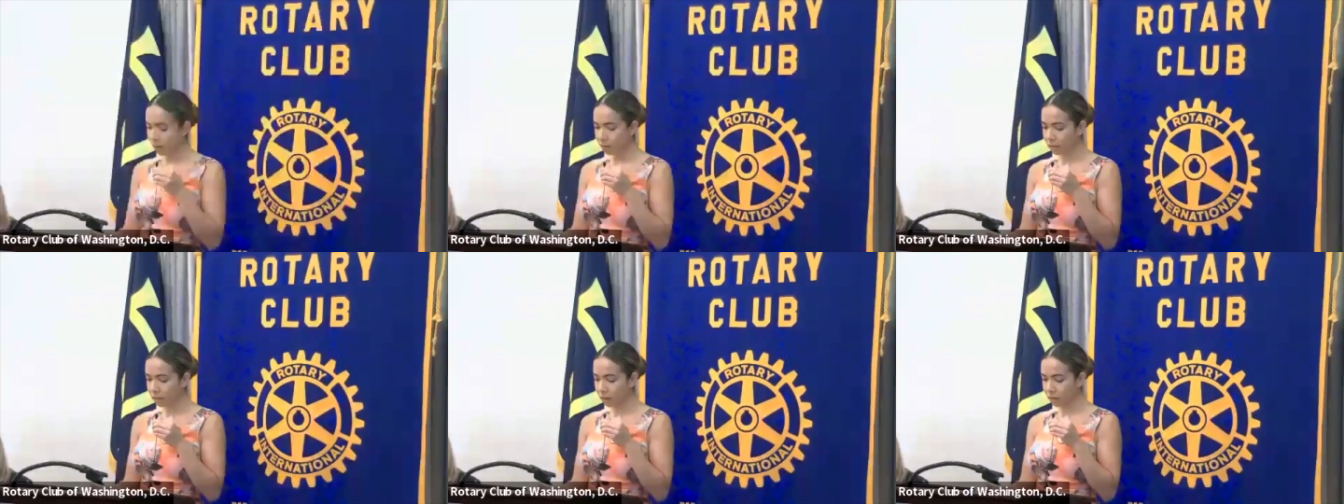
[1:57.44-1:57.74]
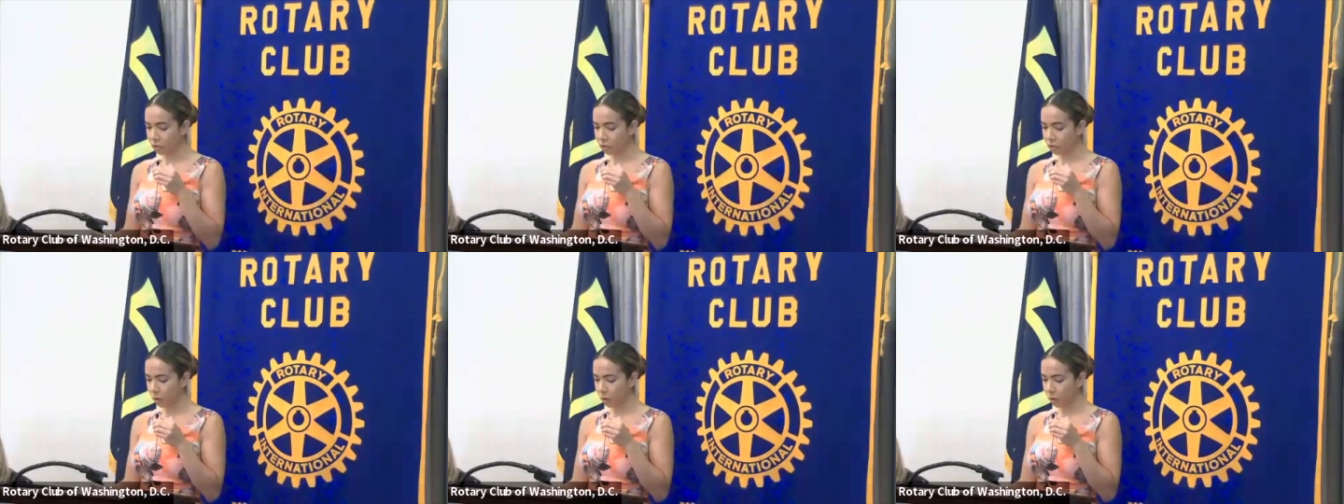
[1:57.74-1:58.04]
Our
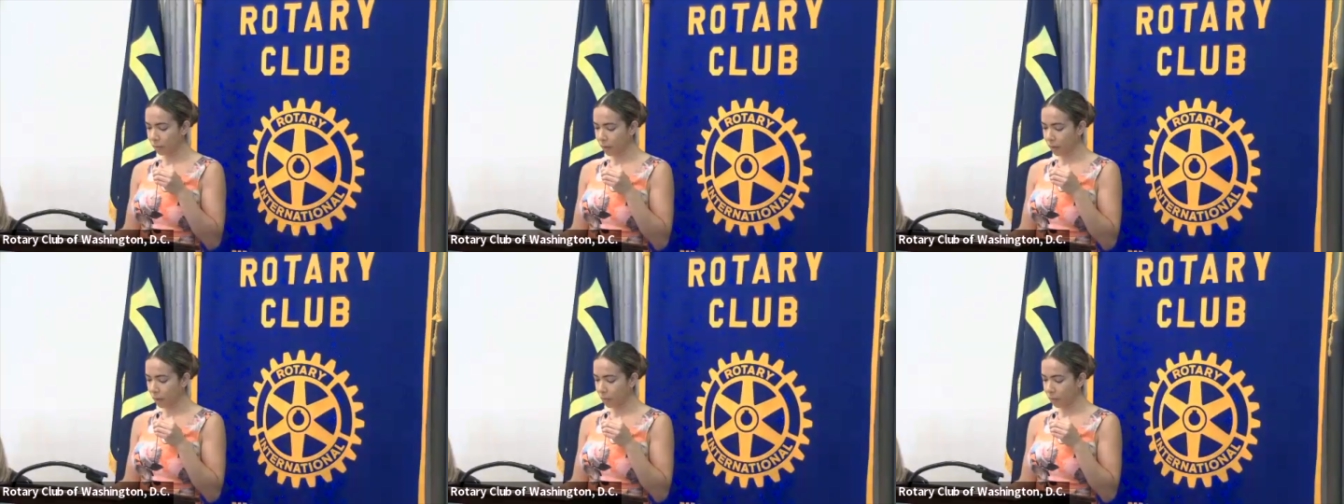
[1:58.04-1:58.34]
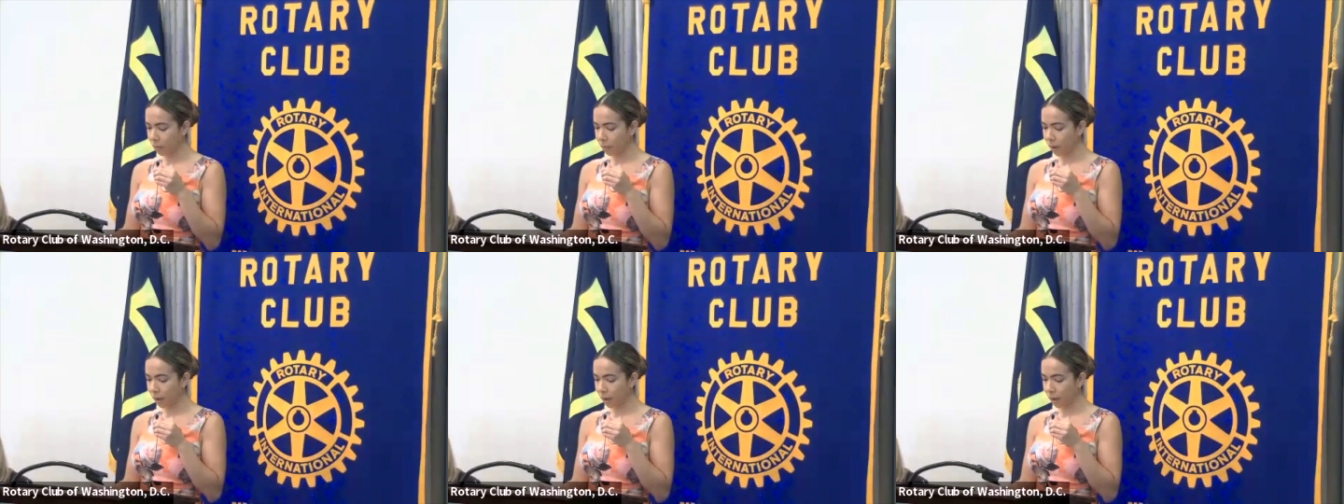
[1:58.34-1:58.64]
story
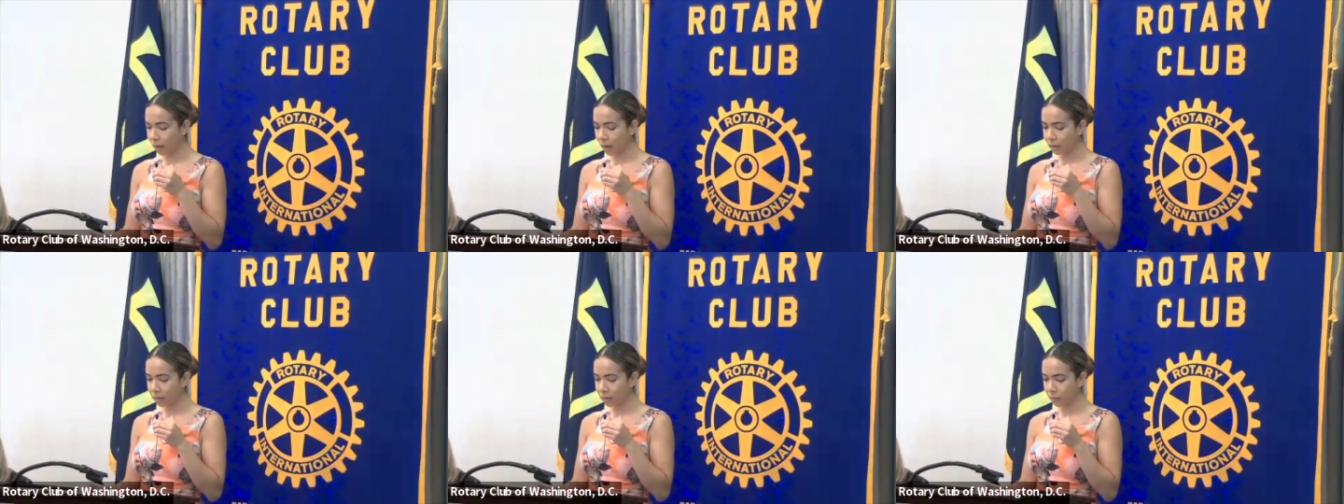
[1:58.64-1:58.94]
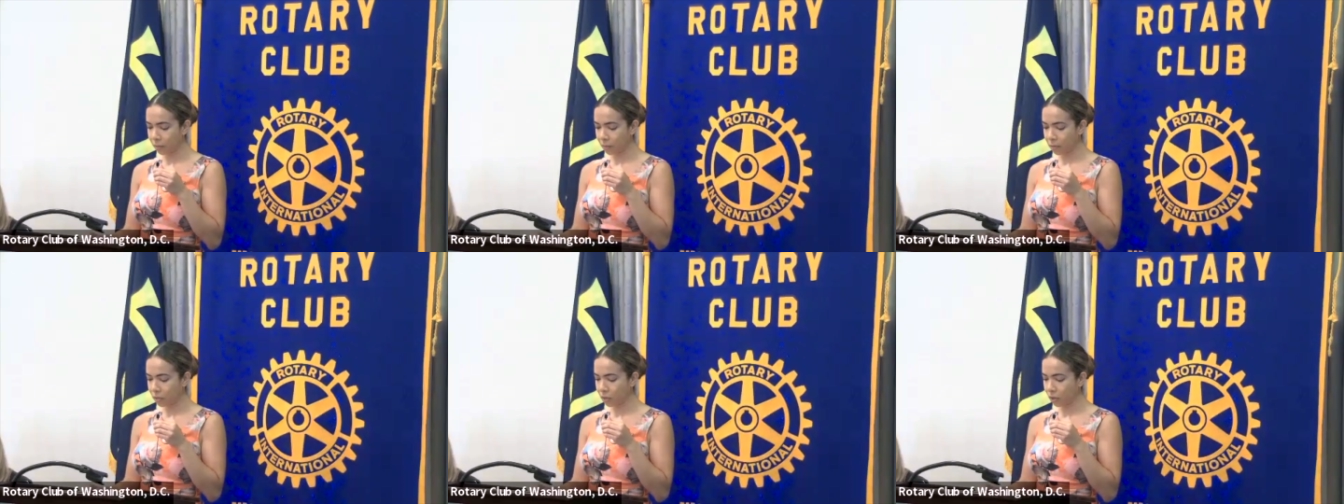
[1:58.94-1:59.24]
became a podcast
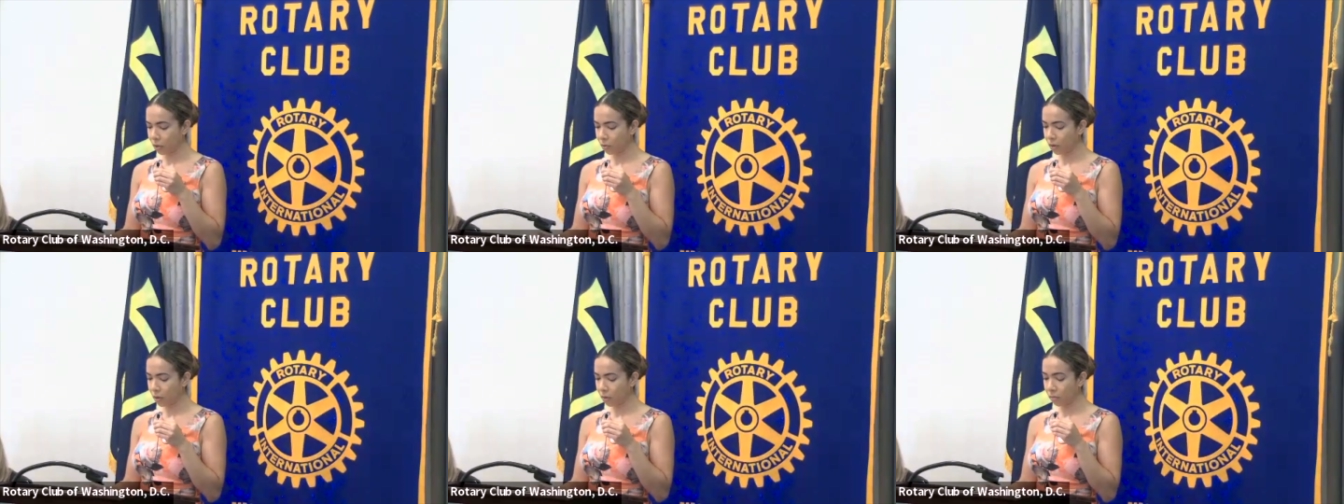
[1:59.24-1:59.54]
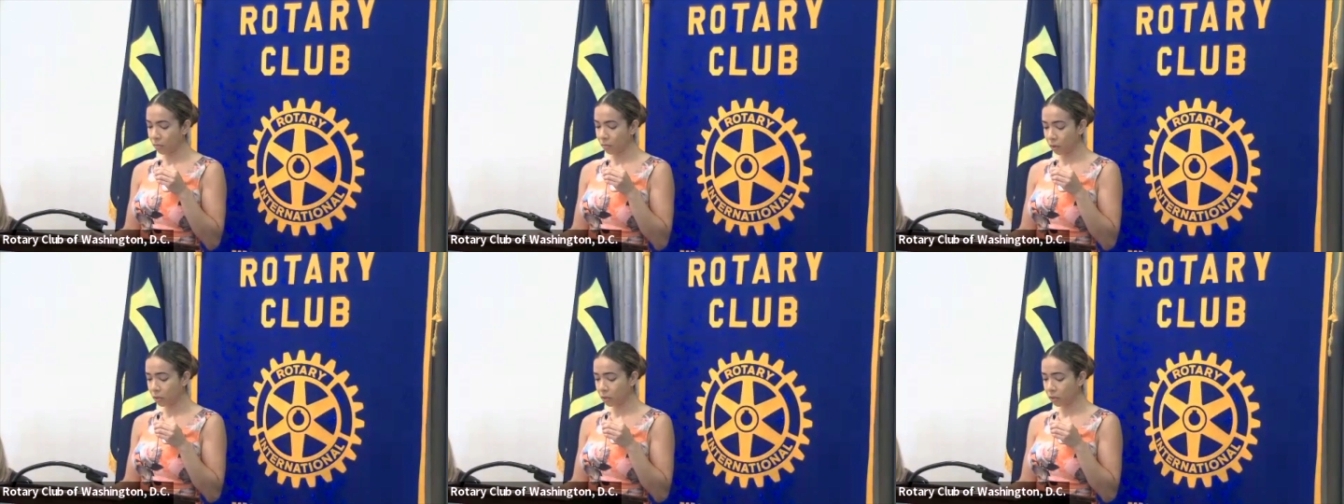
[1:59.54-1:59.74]
episode and